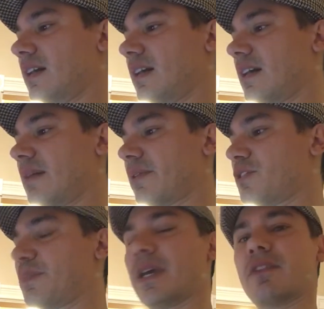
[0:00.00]
It
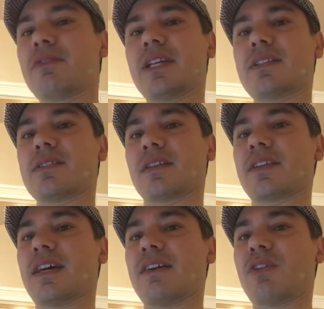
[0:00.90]
would just be unrealistic
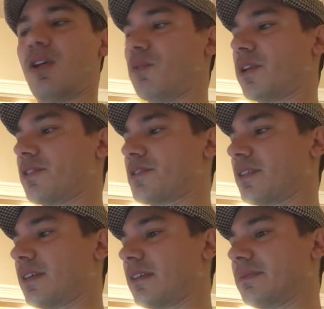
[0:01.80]
to have all winners
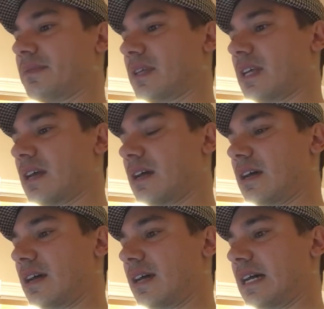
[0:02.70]
in here.
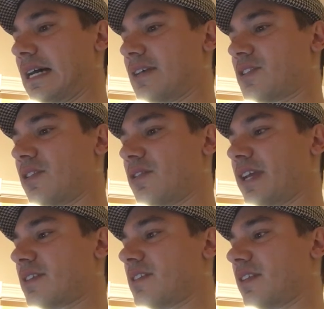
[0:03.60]
So
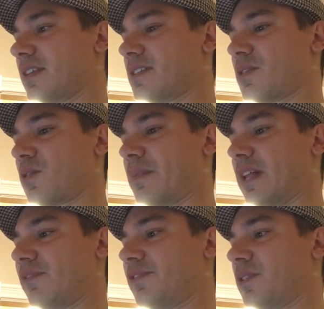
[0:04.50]
next on the list,
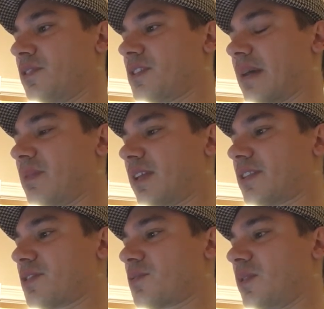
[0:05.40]
Hormel Foods. I bought
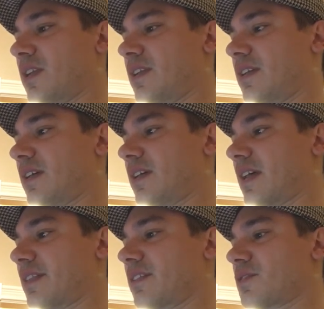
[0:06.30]
this one.
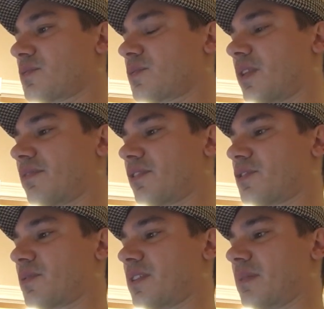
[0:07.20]
I think this was one of the
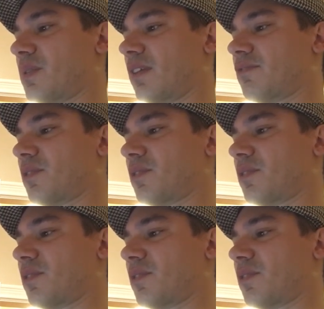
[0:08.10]
first ones I bought